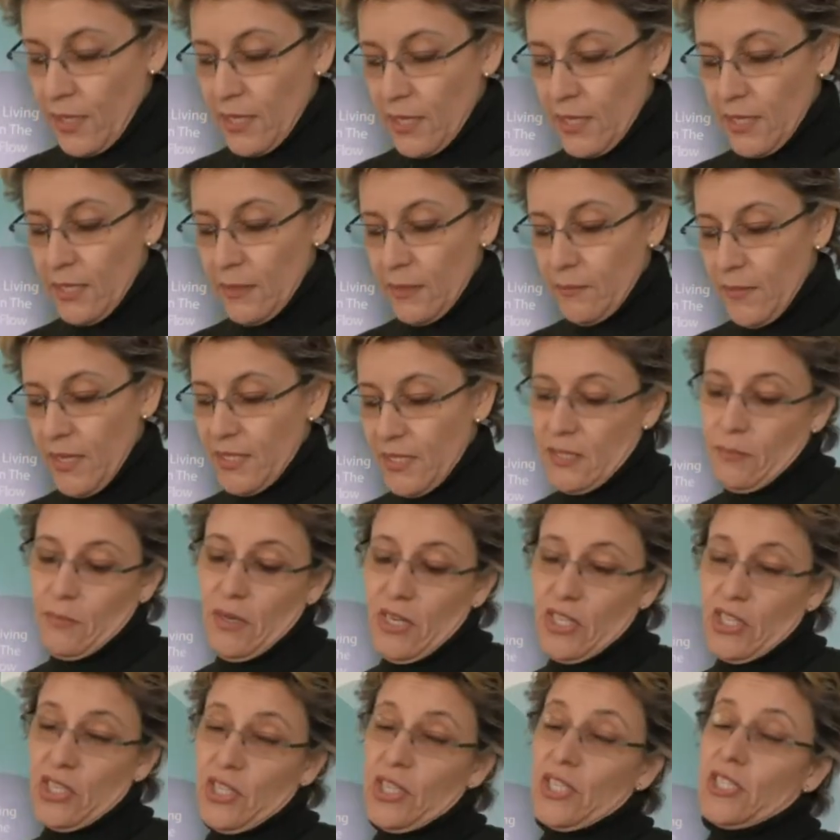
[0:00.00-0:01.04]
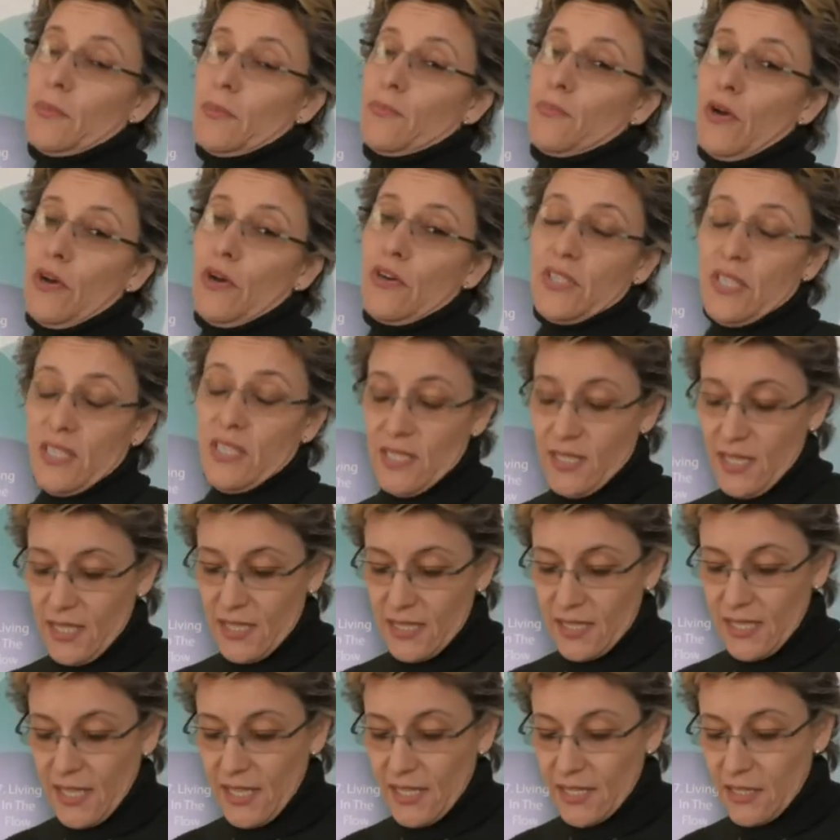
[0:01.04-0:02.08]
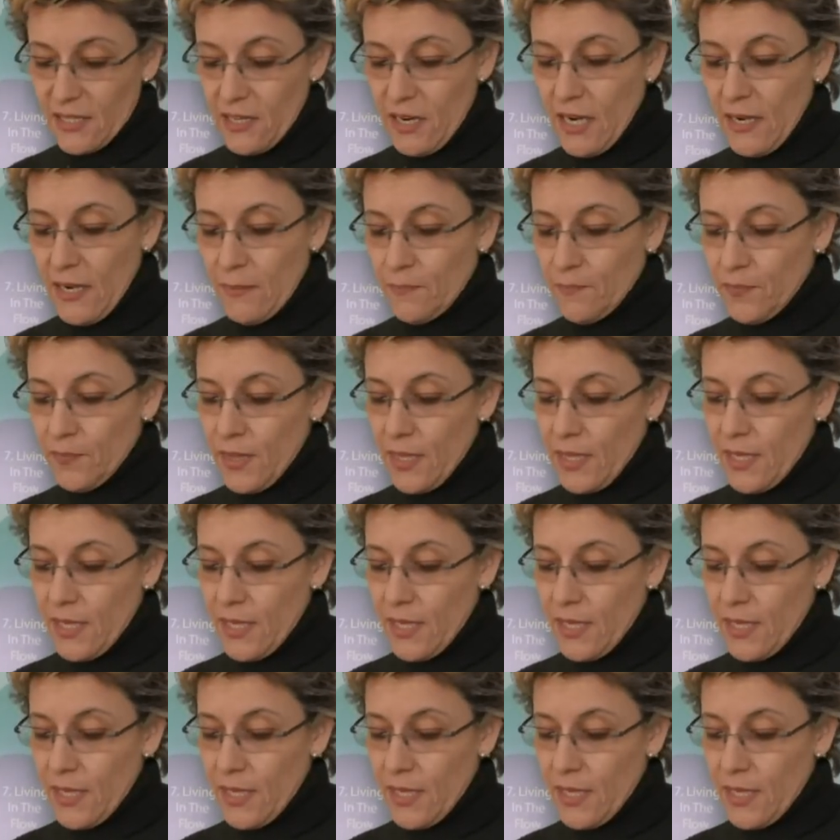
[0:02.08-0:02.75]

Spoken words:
As I mentioned, it's a process. It does take time.